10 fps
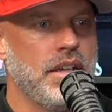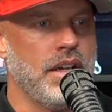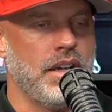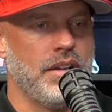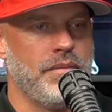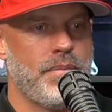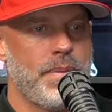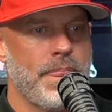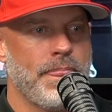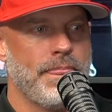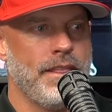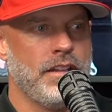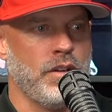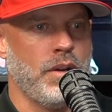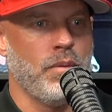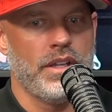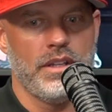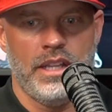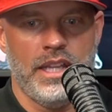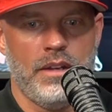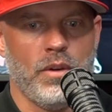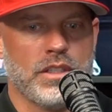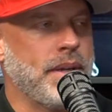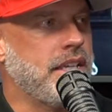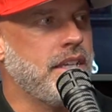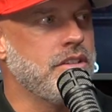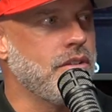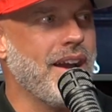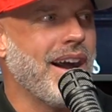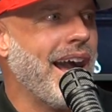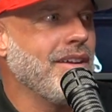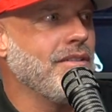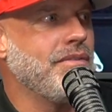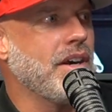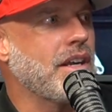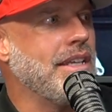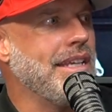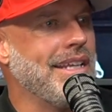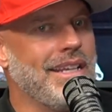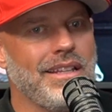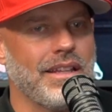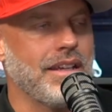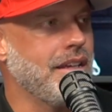Do I want, and then once my kids are out, I don't fucking need anything.